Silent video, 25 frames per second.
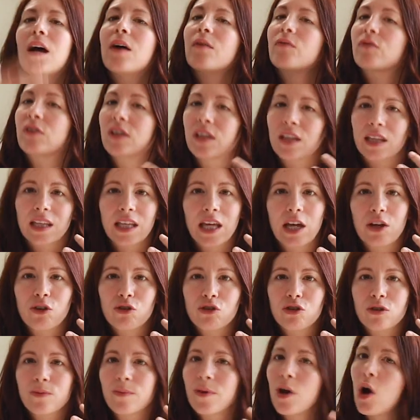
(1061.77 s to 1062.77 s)
I'm feeling
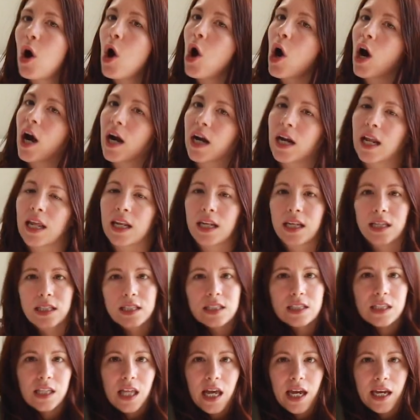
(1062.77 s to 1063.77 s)
energy in my heart. And
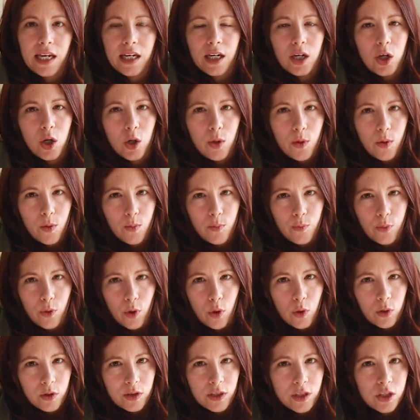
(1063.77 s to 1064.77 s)
it's like
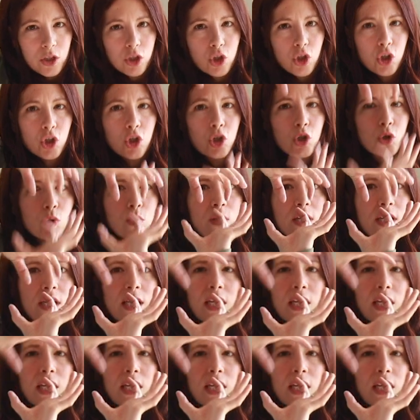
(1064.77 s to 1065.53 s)
both shooting